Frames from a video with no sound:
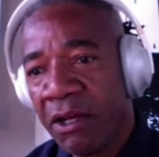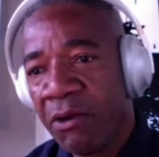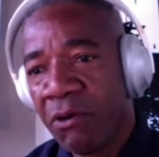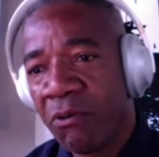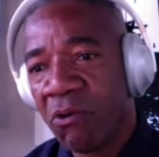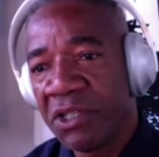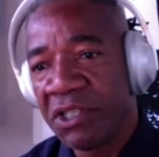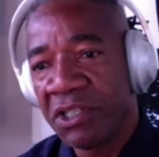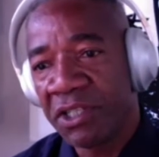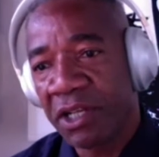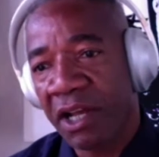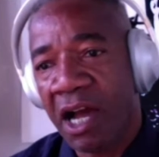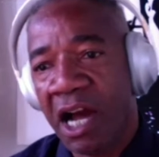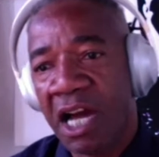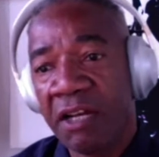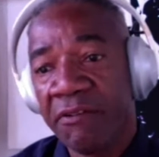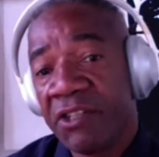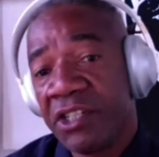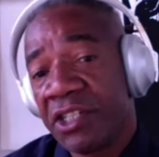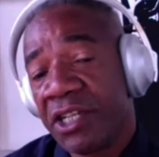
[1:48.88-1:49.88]
which is a kind
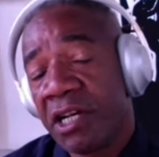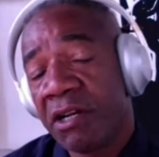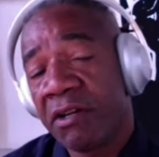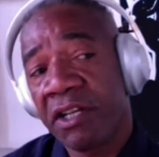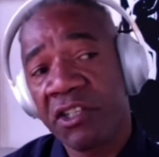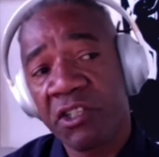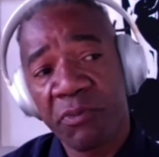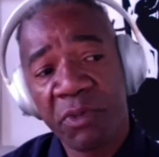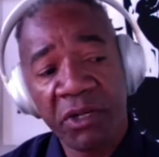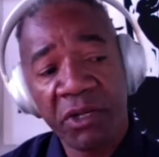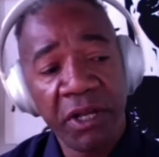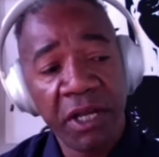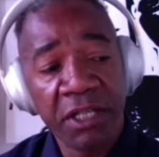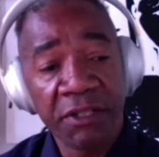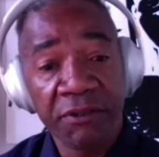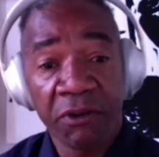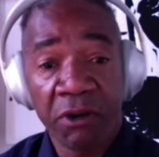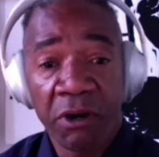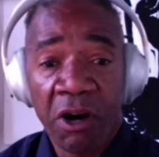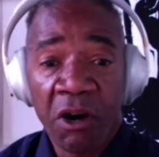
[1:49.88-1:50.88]
of a shared experience
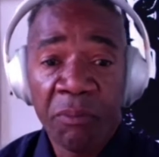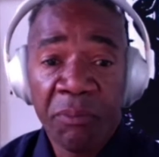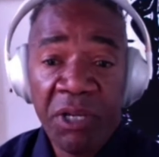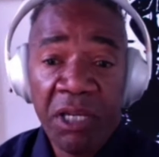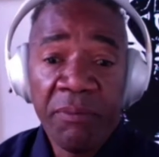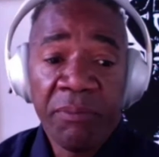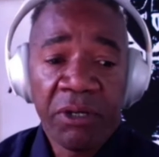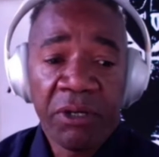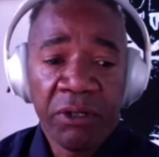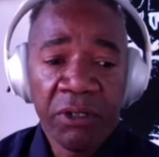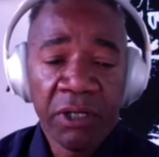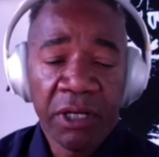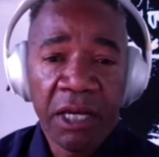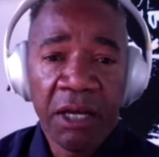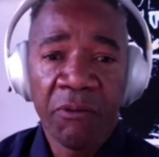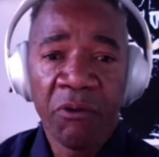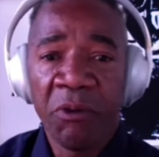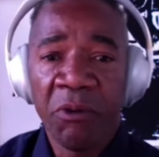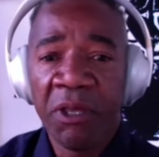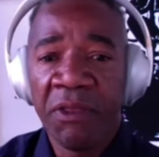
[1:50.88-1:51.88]
for all people. And
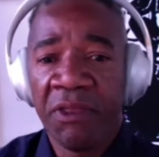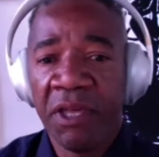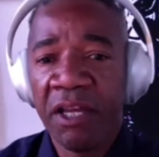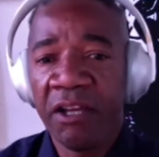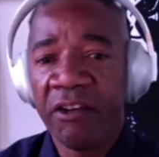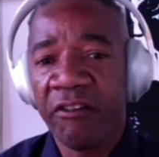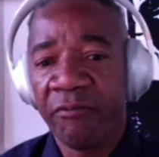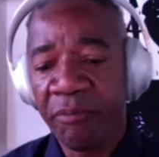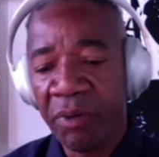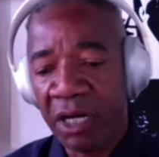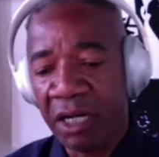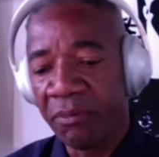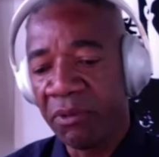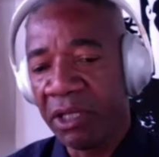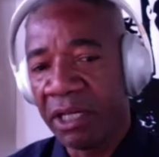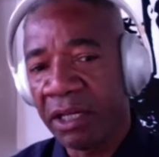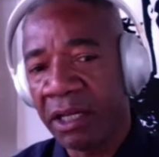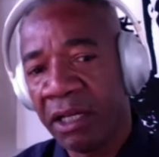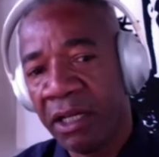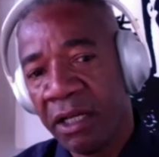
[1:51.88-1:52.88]
when we think of
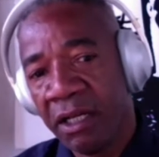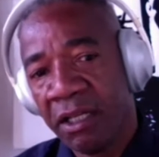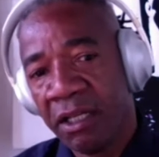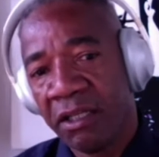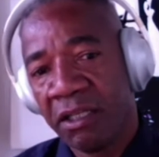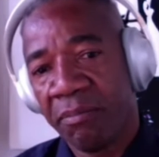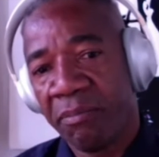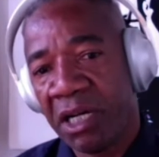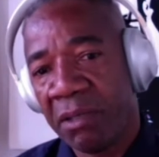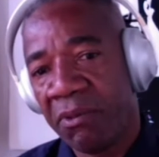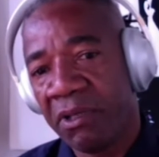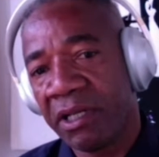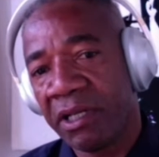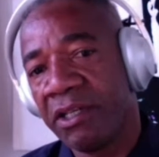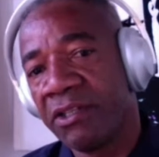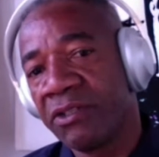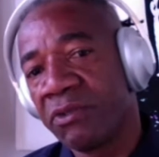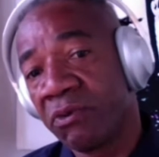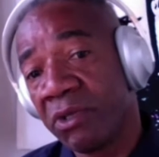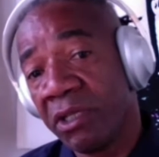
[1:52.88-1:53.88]
public, the public
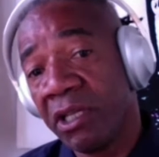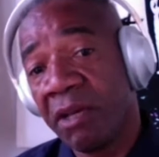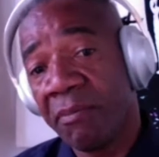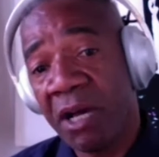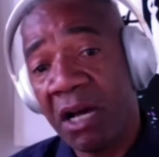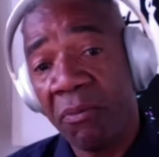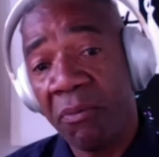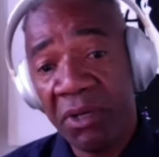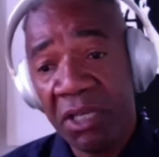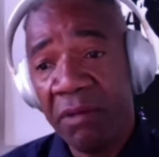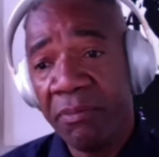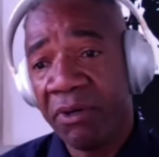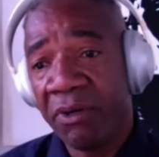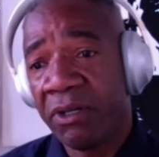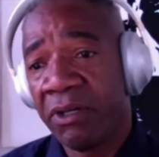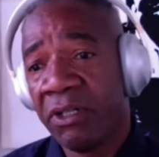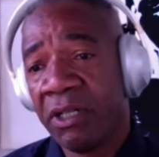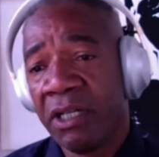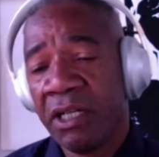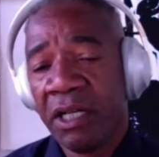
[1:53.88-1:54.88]
is really about
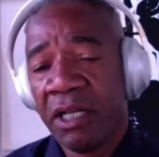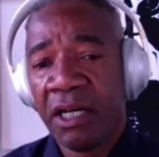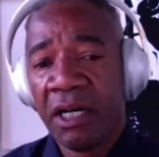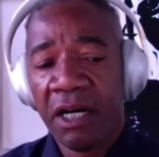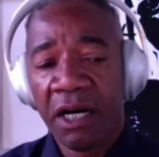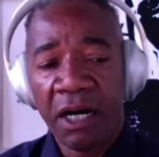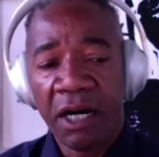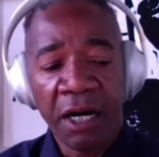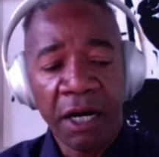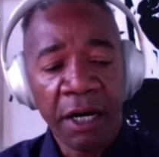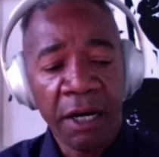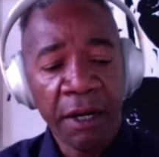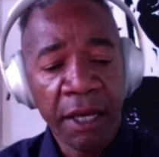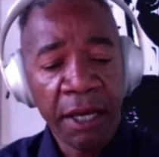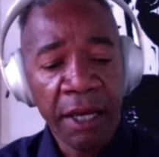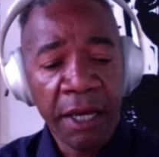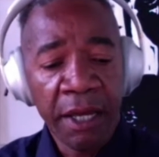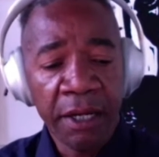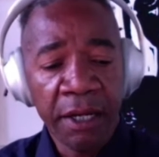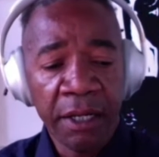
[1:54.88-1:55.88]
people.
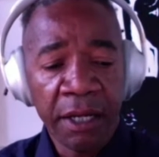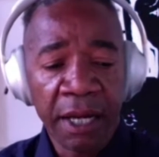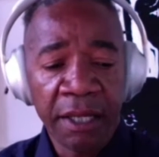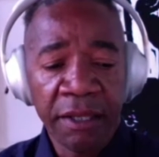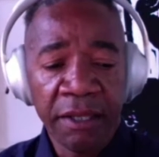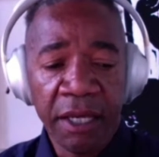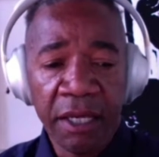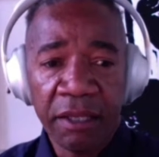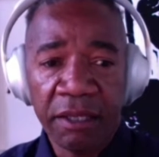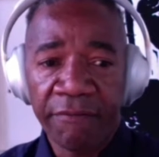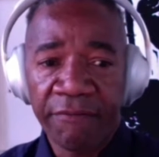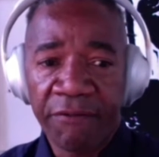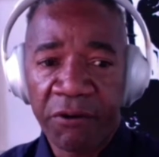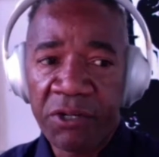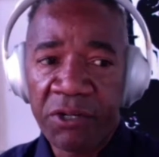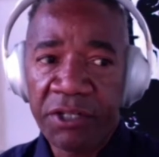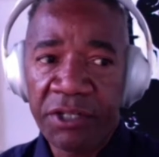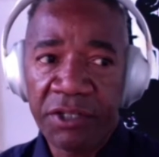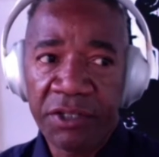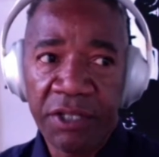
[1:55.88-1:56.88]
And I think the
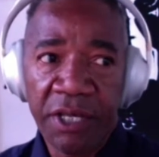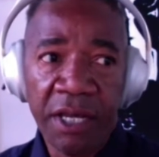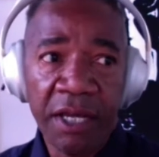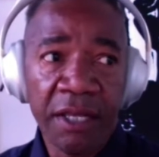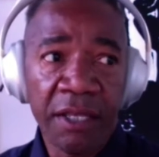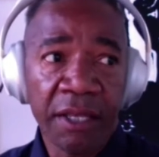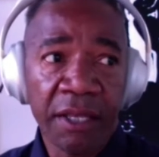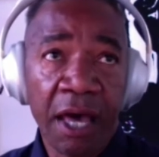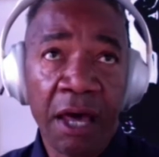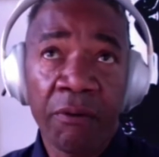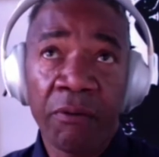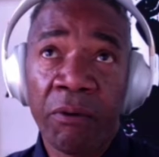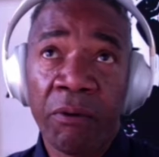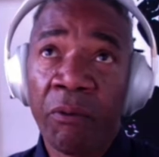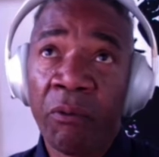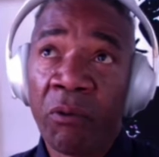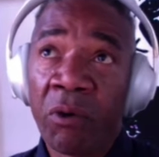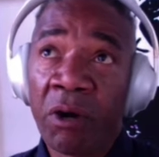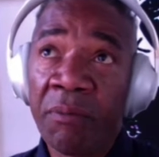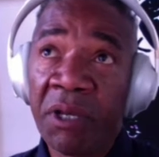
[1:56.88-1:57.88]
first thing that
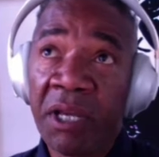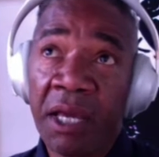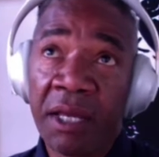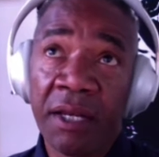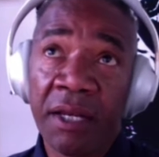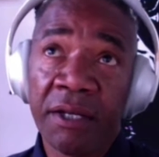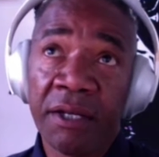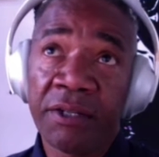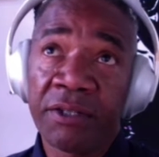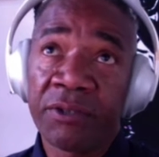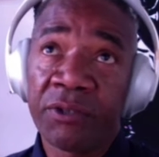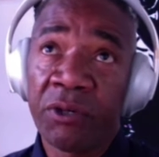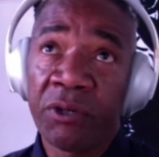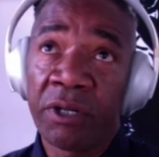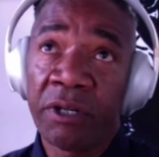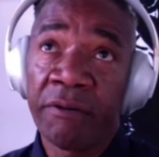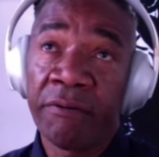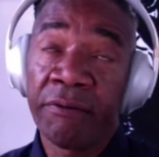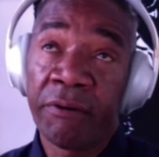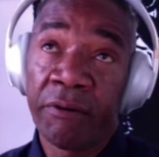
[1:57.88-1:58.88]
we're beginning to sort
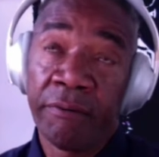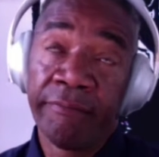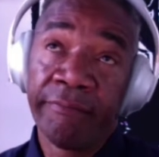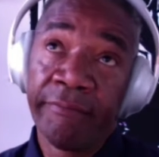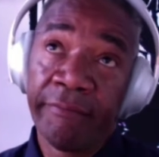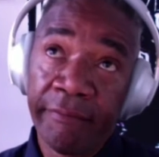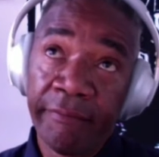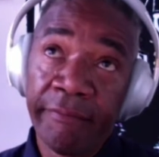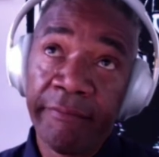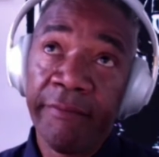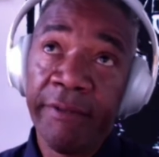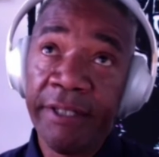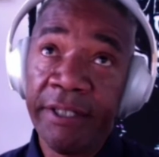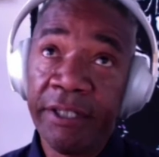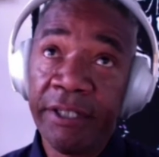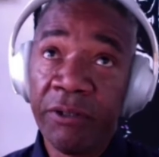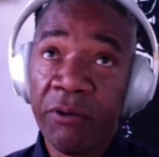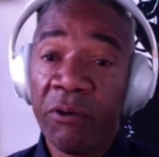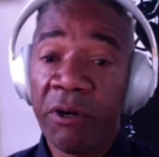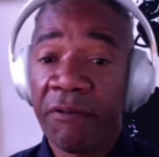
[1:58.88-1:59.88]
of
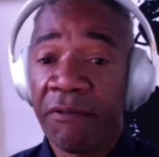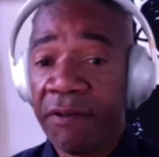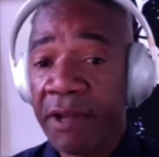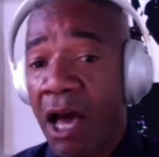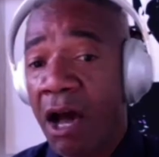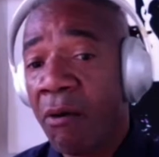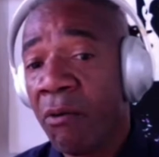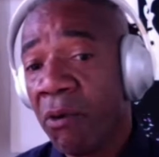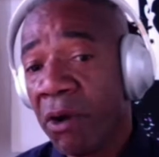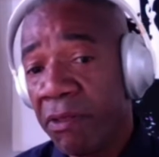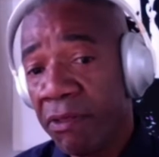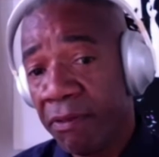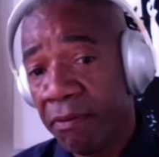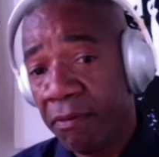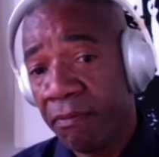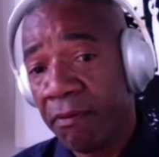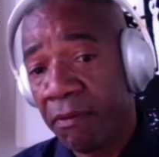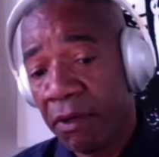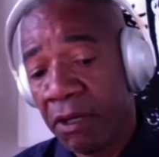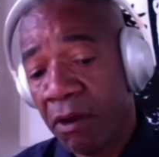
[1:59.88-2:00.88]
deal with now with,
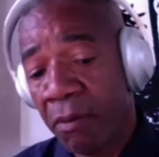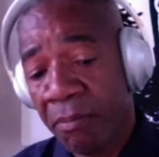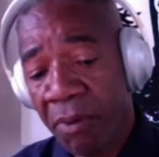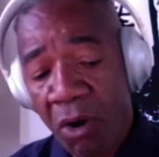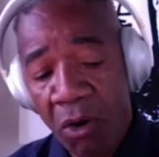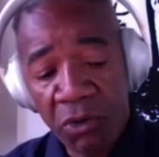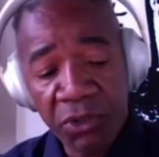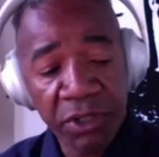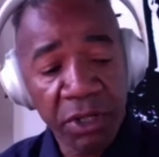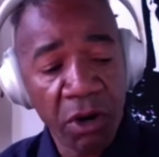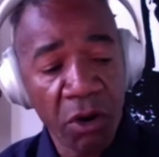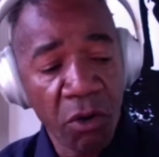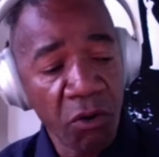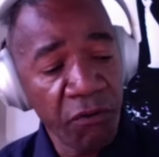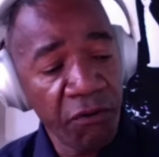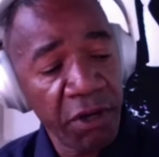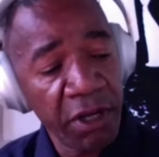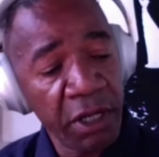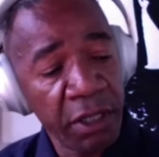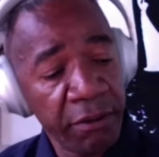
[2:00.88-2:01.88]

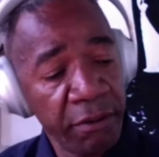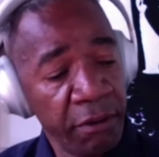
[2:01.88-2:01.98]
post-COVID,